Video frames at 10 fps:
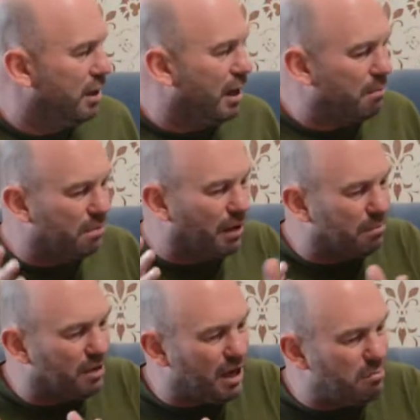And I, I
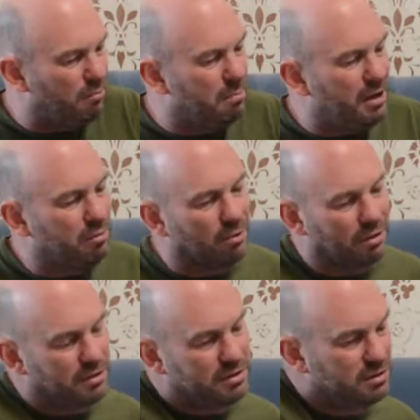became a
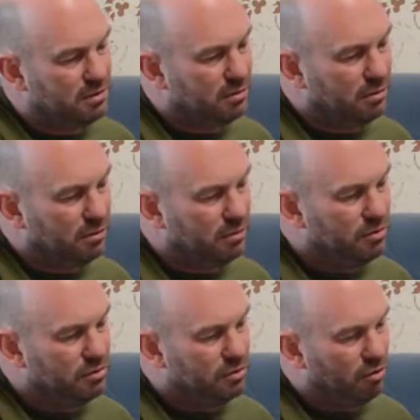minimalist
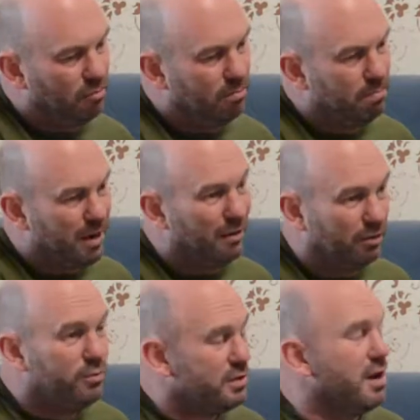years ago by
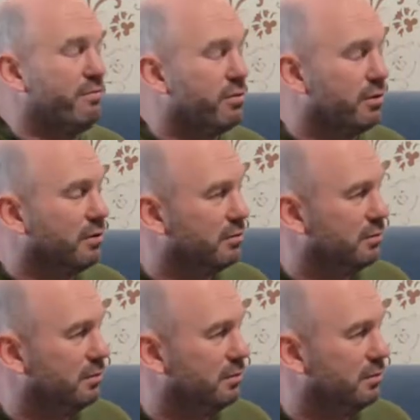losing everything,